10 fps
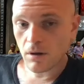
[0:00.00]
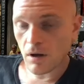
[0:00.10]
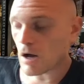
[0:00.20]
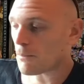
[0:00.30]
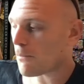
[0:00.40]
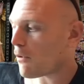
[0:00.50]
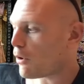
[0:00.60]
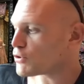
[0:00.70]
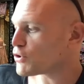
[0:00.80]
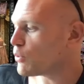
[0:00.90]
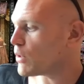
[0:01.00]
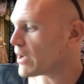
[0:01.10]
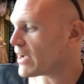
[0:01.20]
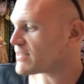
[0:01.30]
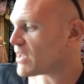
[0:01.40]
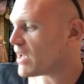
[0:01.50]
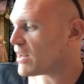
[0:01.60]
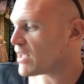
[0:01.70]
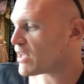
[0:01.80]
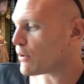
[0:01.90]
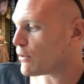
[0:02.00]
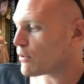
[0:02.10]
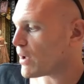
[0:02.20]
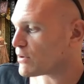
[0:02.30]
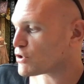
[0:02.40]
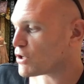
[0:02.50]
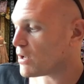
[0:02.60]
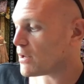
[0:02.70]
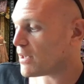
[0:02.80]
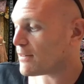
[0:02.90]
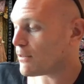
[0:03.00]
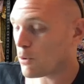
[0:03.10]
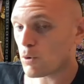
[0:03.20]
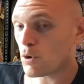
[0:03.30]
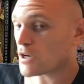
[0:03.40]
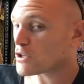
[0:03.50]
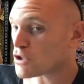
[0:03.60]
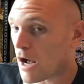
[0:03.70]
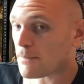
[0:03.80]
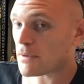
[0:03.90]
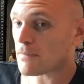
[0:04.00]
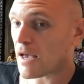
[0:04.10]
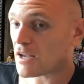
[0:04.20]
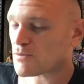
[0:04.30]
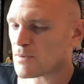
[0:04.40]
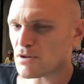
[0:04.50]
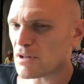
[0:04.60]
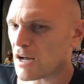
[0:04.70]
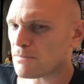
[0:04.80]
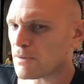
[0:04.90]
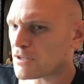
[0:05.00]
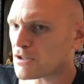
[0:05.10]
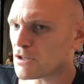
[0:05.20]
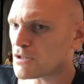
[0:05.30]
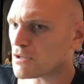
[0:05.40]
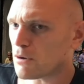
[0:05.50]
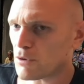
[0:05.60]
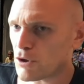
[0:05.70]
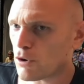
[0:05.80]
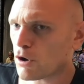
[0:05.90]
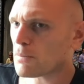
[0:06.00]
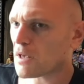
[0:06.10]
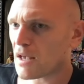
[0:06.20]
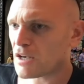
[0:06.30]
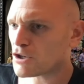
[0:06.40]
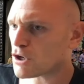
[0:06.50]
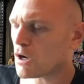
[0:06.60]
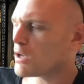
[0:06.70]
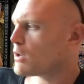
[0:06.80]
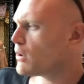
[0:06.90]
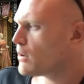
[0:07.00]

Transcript: Um, also, like I said, carrying around shit in local like shopping bags because a lot of places, you know, Europe, Asia,